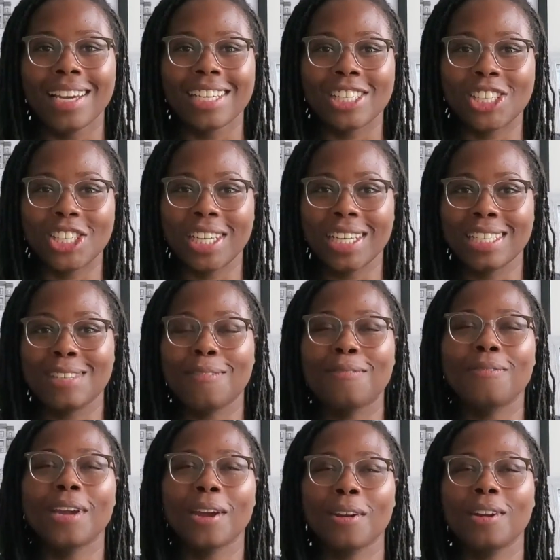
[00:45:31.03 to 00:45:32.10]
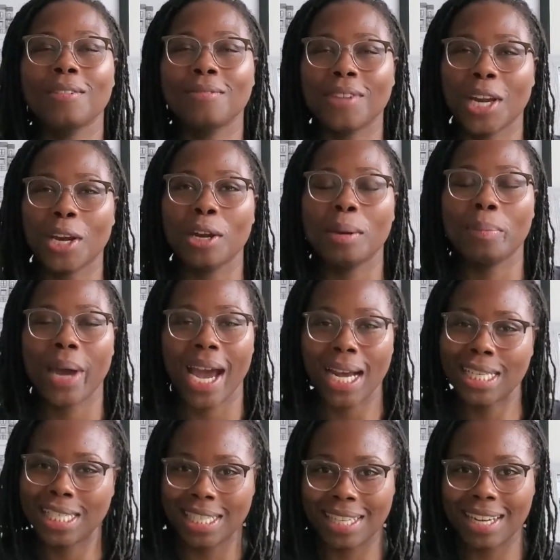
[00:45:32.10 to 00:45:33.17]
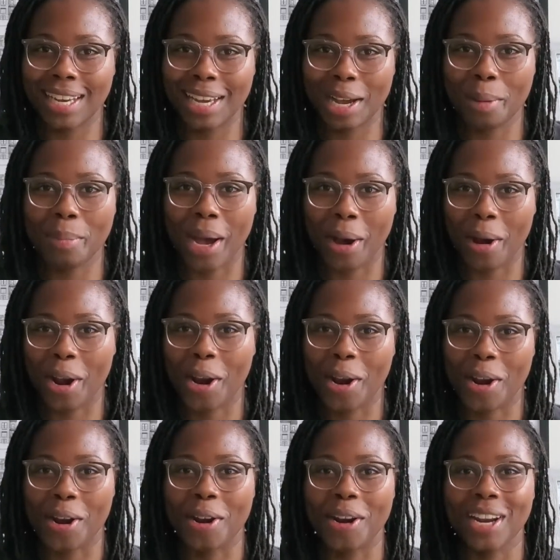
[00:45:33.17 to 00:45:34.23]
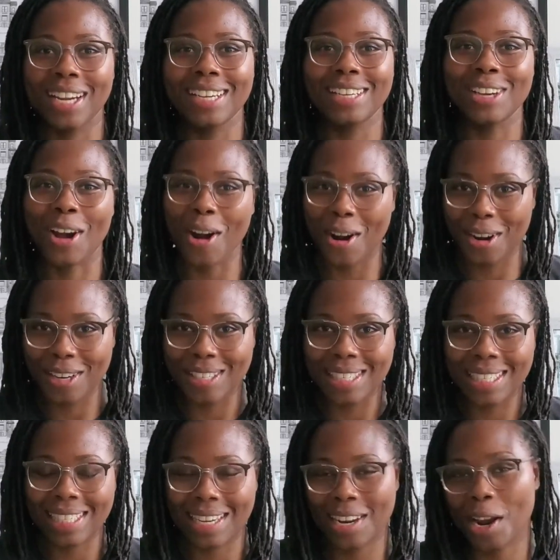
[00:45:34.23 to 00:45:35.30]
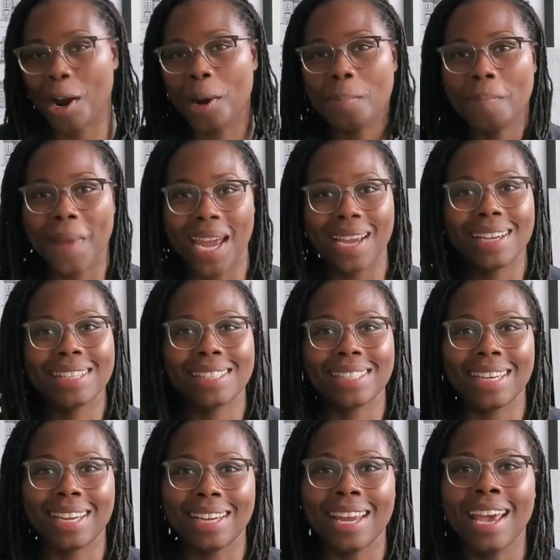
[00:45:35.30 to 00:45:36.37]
she is very passionate about her yarns and her makes, and